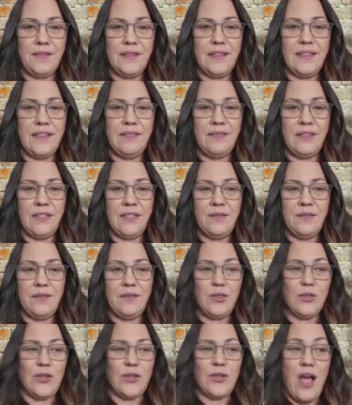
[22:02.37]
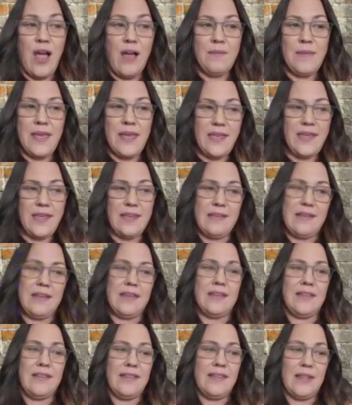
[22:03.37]
even if you're not
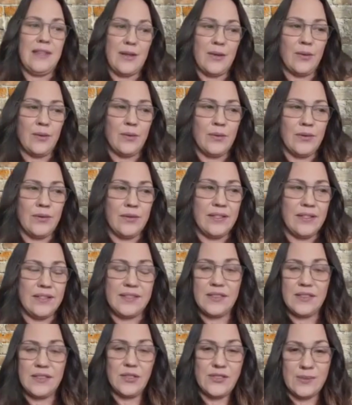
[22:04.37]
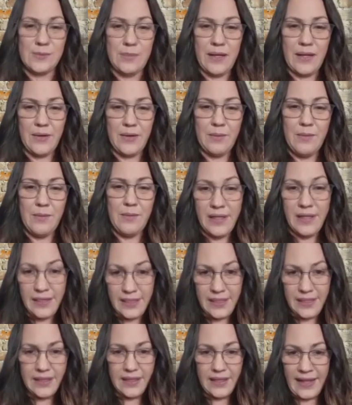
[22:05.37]
making, a serious amount of
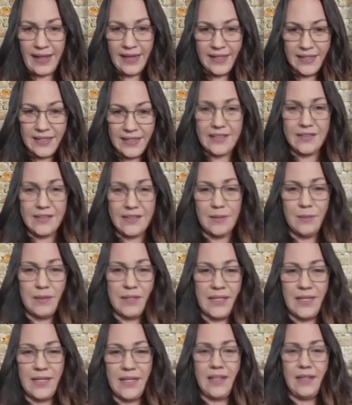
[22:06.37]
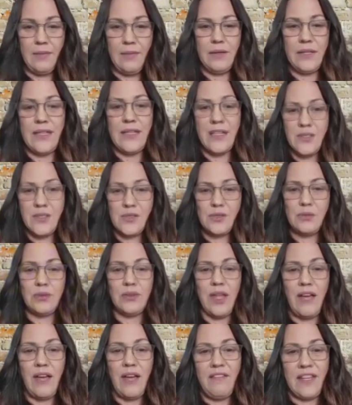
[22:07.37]
money at it in the beginning, because you
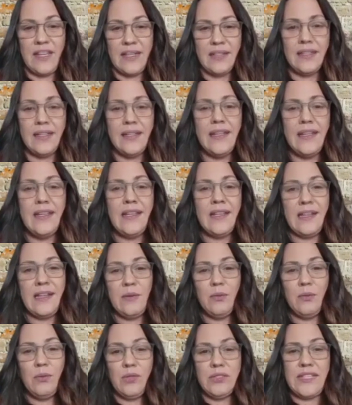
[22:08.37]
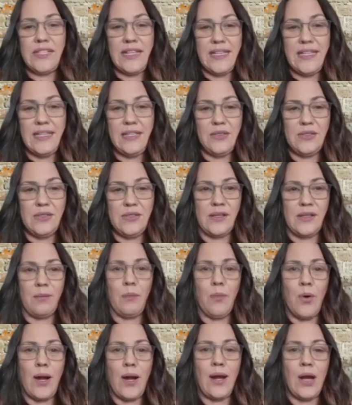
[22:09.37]
love it, it will take you
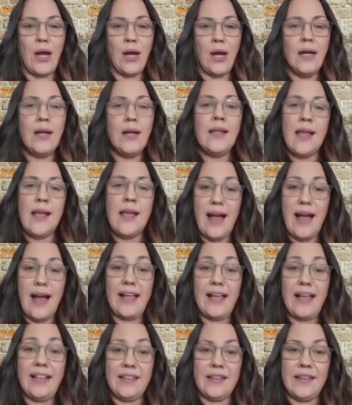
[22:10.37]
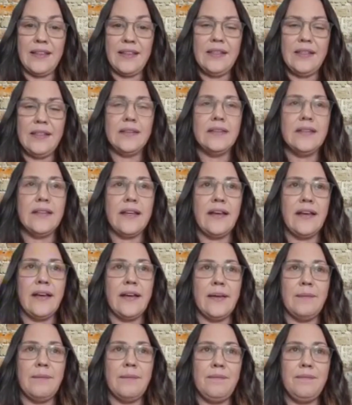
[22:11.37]
somewhere, I think,
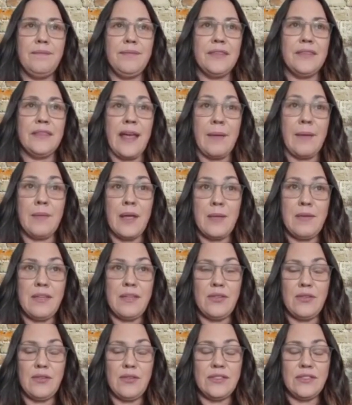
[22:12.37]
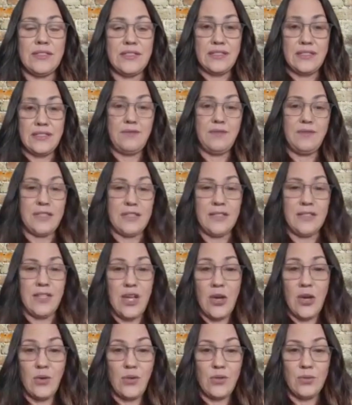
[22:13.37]
that maybe you didn't even
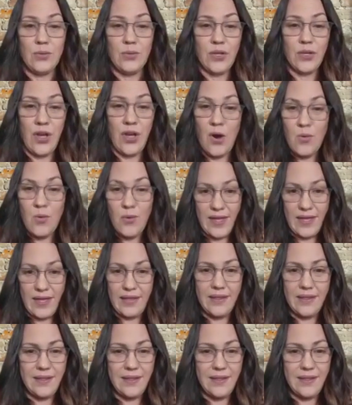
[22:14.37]
know you were going,